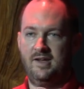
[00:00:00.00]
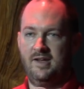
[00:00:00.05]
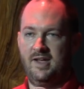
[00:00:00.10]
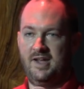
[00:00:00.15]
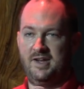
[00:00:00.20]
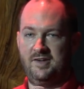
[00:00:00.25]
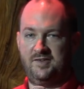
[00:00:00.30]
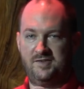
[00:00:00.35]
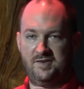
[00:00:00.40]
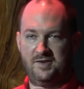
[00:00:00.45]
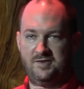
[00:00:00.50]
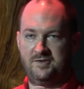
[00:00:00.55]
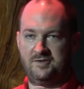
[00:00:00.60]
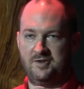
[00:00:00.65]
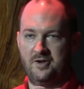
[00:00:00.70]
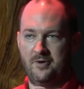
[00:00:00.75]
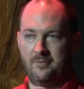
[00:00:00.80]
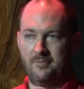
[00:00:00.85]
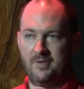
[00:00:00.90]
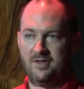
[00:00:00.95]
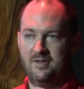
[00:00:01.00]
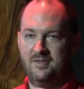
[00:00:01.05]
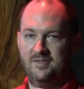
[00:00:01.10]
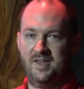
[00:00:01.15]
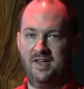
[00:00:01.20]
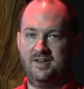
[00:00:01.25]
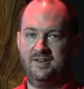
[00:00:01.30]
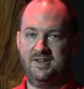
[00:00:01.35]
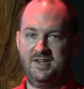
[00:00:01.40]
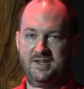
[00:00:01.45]
a system
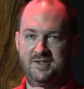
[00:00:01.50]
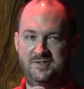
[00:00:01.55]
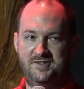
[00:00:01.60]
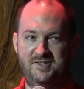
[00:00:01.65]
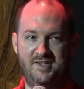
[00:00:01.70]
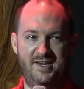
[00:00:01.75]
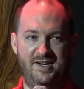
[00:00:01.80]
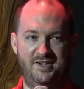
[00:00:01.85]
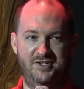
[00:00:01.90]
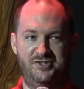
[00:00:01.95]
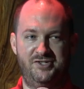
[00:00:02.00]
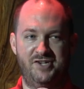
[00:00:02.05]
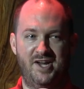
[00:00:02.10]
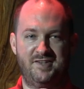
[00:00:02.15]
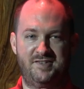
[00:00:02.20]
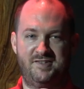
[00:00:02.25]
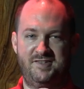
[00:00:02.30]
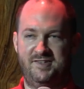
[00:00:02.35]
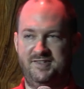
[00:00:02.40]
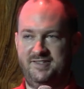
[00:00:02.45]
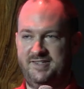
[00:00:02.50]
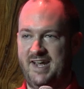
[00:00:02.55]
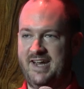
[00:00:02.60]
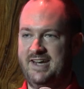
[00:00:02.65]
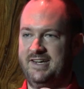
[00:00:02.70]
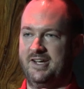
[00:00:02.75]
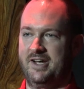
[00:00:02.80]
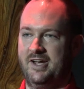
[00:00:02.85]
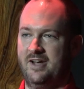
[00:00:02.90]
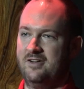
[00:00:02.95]
that needs to ingest
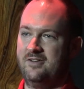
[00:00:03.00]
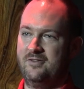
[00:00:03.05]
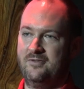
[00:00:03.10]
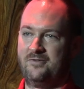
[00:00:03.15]
data